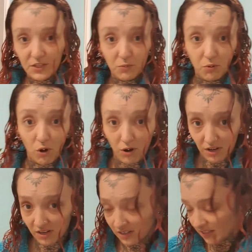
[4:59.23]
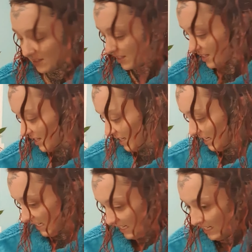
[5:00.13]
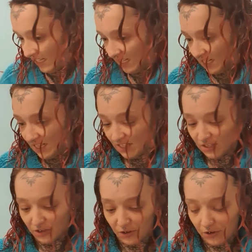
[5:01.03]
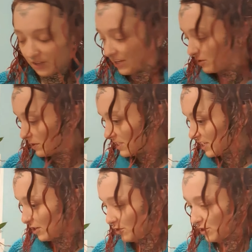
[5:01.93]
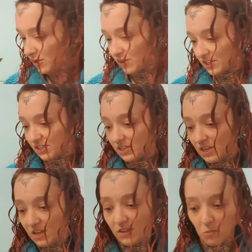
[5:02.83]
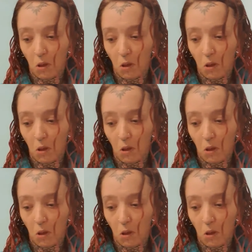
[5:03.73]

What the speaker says: the product. So they're the ones I use. So there's the